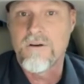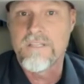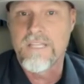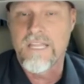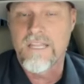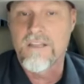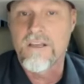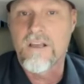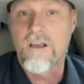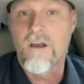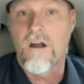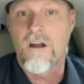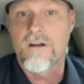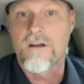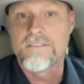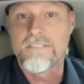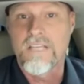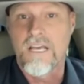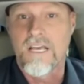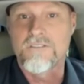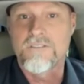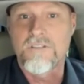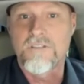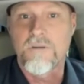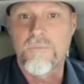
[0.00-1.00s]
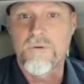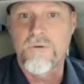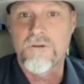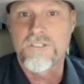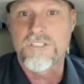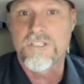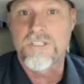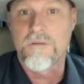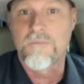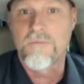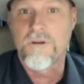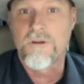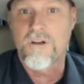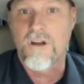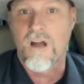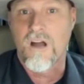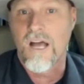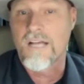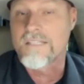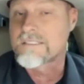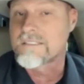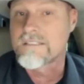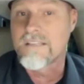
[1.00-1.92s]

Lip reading: and then the cartels are pushing them across.